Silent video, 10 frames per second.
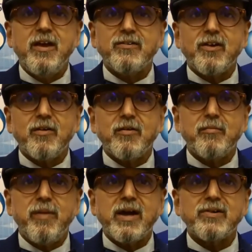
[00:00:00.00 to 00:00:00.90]
So
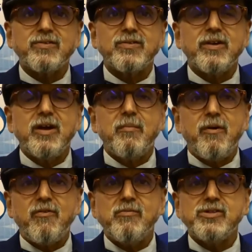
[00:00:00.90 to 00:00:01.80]
banks'
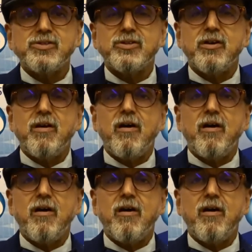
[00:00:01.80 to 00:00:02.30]
performance